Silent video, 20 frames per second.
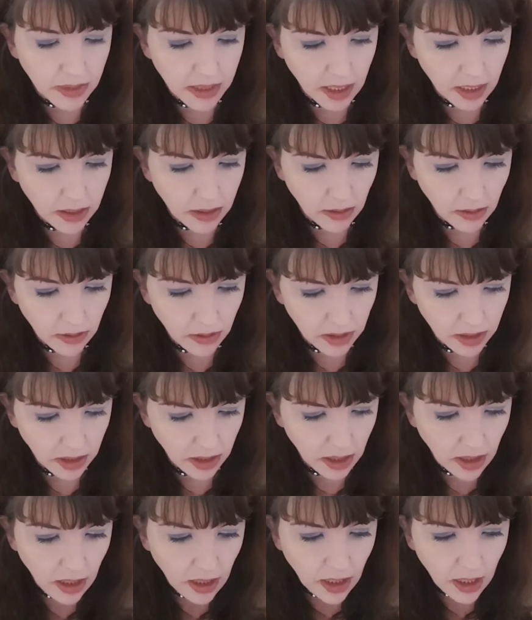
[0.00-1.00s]
I don't
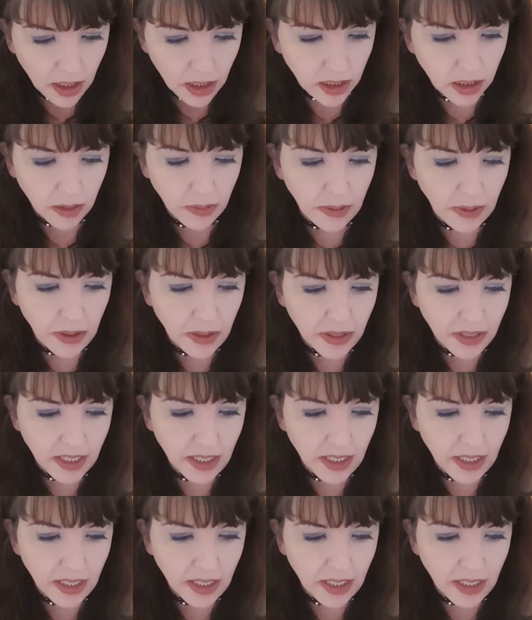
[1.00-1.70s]
suppose